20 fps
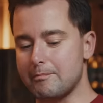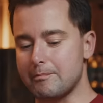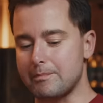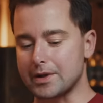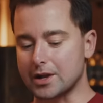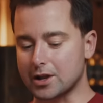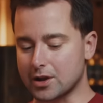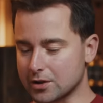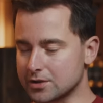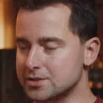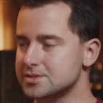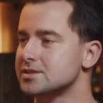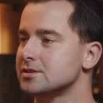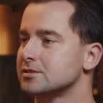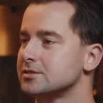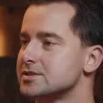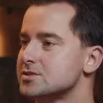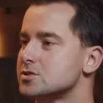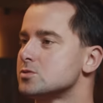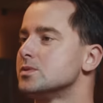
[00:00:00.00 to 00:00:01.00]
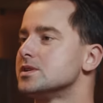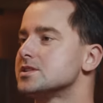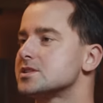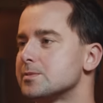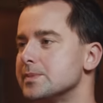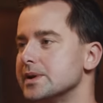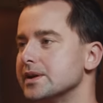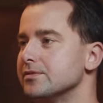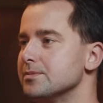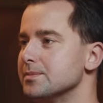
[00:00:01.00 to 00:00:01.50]
because there is so
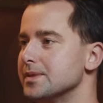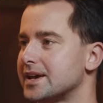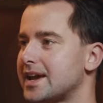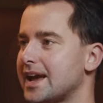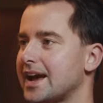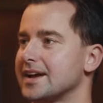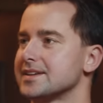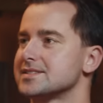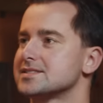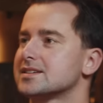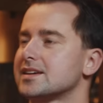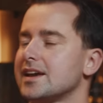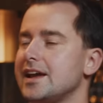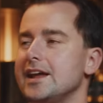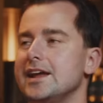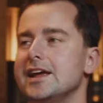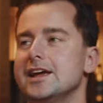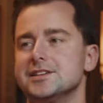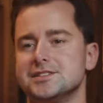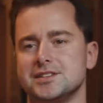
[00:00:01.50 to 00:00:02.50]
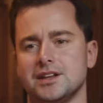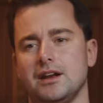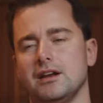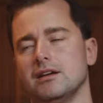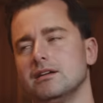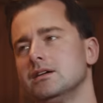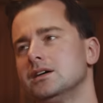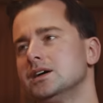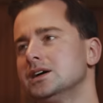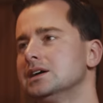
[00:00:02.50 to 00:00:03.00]
much coming from the cask, it isn't
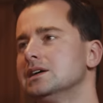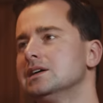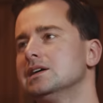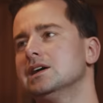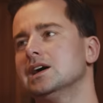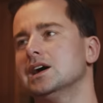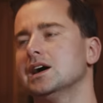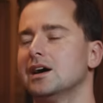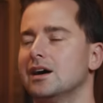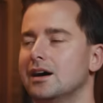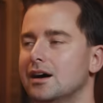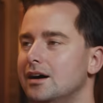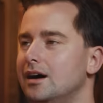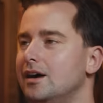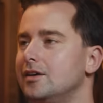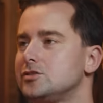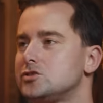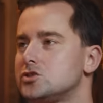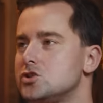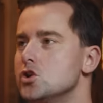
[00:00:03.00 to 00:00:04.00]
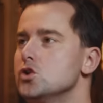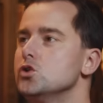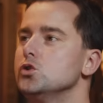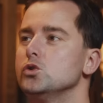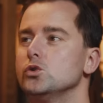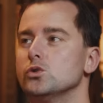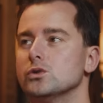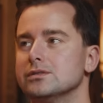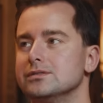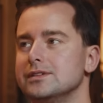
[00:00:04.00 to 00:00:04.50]

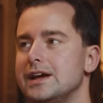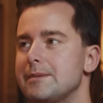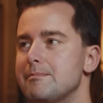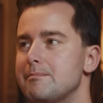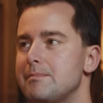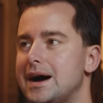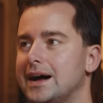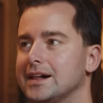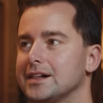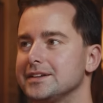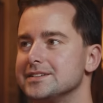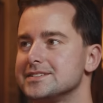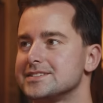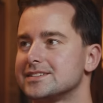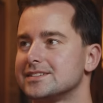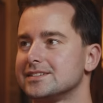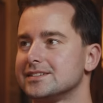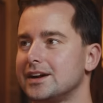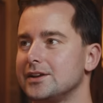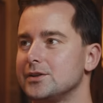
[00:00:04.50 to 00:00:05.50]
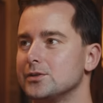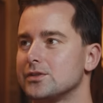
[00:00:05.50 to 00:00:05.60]
too imbalanced. And